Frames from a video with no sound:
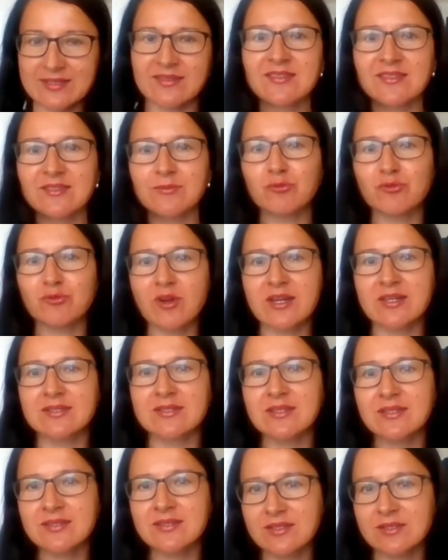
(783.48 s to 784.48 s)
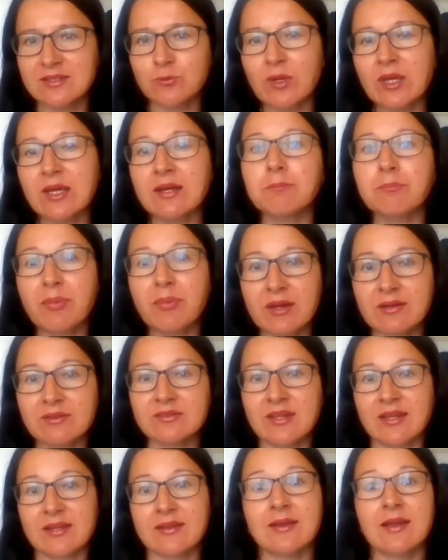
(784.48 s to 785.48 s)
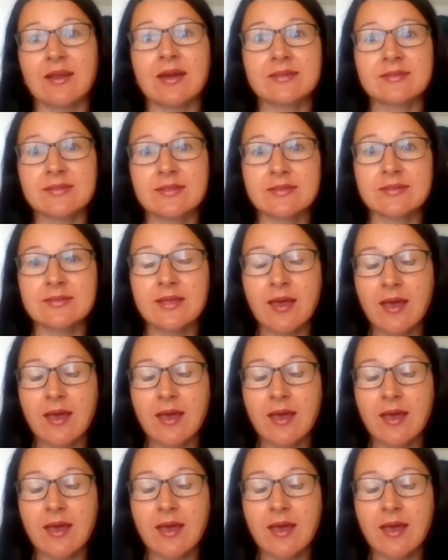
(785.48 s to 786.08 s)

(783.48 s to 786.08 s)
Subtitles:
surprises, and we compare the analysis